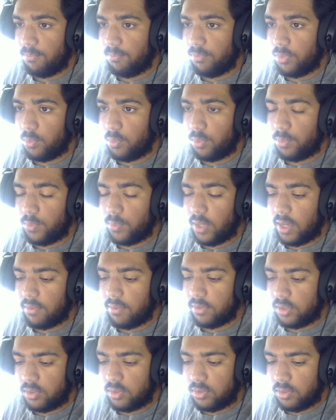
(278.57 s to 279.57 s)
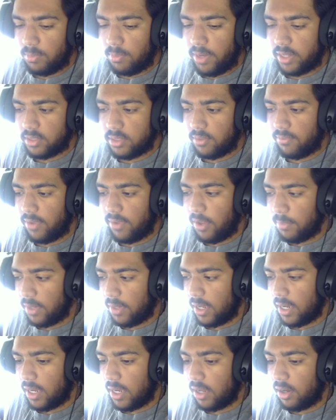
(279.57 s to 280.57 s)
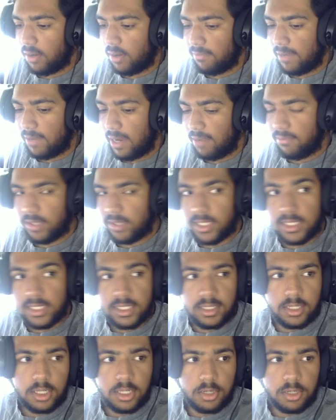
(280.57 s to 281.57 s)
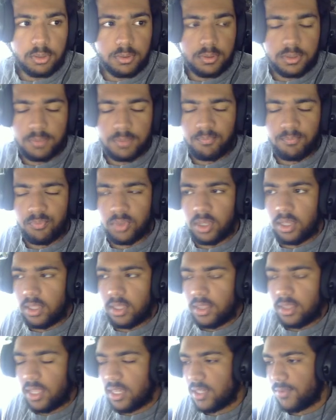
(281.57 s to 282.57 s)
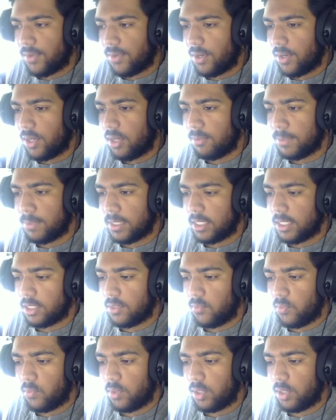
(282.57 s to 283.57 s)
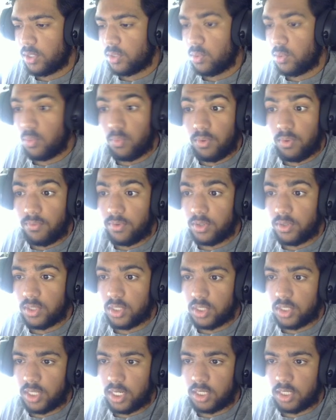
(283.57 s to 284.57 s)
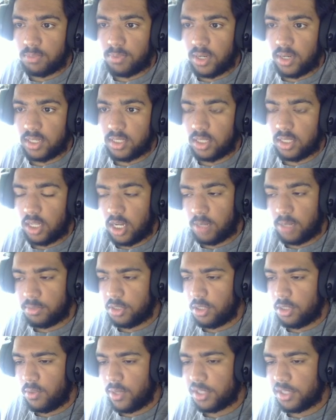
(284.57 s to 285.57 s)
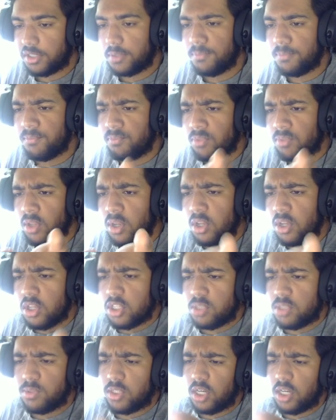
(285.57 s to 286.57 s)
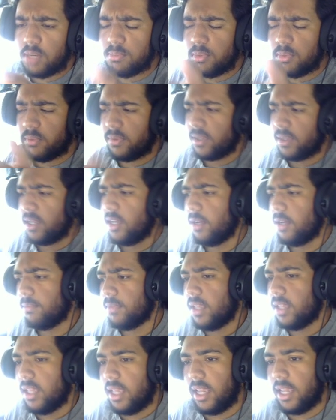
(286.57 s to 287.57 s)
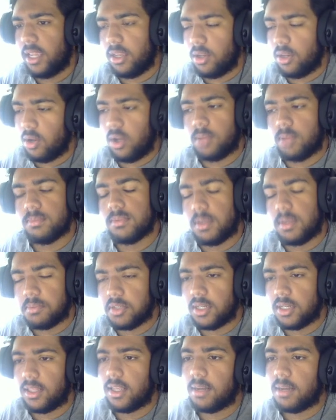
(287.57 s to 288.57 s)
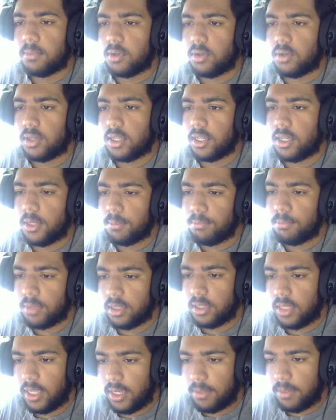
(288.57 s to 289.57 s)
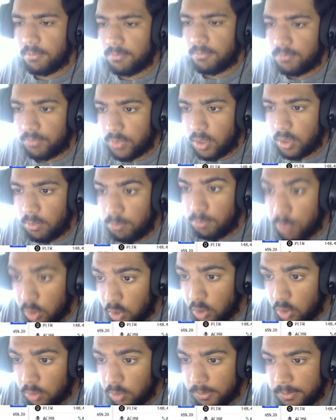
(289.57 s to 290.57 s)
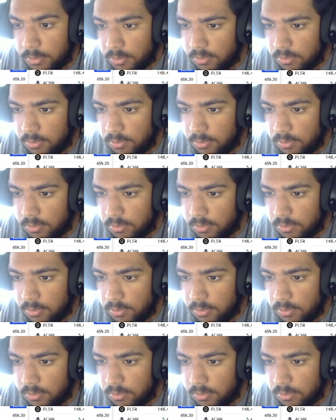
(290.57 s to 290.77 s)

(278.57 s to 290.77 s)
when we have a dramatic 5 minute high off high volatility news, that is a very good position for us to reverse and change price in the opposite direction. So we start moving up, and you know, I'm chilling, I'm going good, but then boom,